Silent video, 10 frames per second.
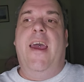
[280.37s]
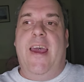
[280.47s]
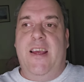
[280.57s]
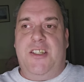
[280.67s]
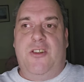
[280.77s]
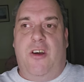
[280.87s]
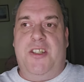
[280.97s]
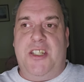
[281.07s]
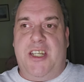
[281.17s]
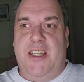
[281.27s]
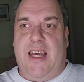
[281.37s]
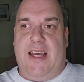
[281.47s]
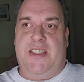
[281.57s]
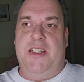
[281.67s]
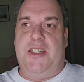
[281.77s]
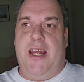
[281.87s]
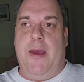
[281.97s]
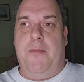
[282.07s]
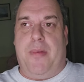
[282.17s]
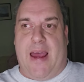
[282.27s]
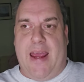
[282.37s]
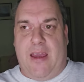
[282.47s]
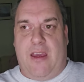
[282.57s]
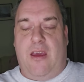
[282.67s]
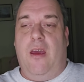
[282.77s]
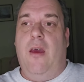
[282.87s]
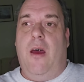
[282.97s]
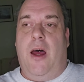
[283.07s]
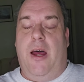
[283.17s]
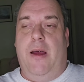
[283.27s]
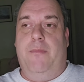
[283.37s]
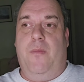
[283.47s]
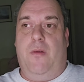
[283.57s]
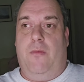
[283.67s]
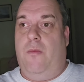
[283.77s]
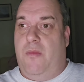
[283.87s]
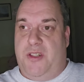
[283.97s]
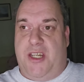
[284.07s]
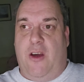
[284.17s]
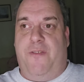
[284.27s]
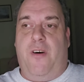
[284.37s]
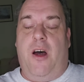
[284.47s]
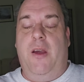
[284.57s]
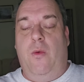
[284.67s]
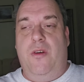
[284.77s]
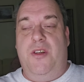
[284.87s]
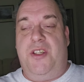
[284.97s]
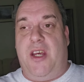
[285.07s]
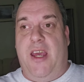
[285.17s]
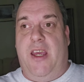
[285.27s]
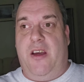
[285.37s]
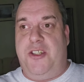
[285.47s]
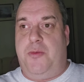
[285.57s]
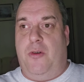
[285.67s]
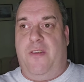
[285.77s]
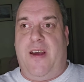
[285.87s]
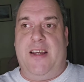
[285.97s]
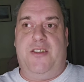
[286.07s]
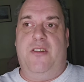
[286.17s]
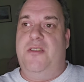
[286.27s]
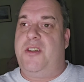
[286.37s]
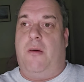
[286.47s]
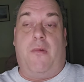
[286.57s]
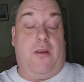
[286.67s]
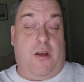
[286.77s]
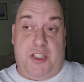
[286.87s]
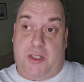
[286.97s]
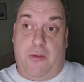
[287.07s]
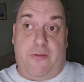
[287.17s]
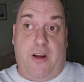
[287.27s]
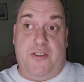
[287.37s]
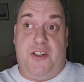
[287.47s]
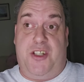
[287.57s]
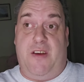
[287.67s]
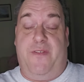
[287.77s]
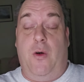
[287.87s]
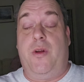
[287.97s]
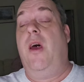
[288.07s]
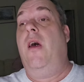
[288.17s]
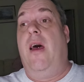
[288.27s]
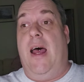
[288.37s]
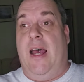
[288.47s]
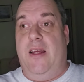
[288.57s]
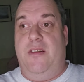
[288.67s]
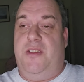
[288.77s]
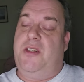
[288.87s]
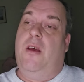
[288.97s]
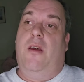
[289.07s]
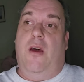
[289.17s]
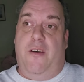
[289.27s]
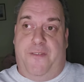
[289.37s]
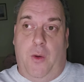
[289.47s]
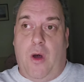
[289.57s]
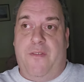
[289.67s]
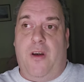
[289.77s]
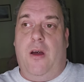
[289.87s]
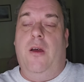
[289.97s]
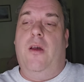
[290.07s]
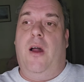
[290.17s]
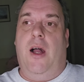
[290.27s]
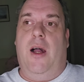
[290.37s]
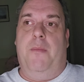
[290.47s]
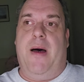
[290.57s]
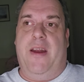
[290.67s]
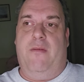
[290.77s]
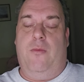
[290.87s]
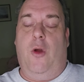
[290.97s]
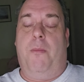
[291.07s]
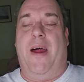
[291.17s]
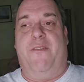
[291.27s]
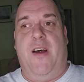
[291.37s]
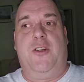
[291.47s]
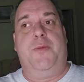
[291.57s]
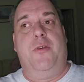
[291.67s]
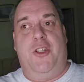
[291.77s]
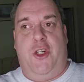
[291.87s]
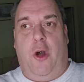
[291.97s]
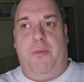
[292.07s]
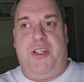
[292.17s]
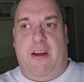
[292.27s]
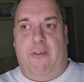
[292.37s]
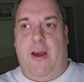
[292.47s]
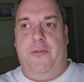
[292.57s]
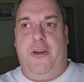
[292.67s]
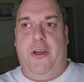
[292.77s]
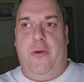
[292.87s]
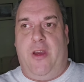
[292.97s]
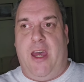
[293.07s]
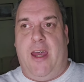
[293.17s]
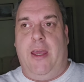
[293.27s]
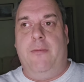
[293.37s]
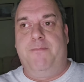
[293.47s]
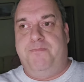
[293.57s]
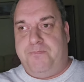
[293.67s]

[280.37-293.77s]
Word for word: It is nice to see the Hattons name back. Um, Myself, I was a customer of Hatton's. I'm a customer of Rails and Sheffield and a few other, uh, not manufacturers, but shops around the UK.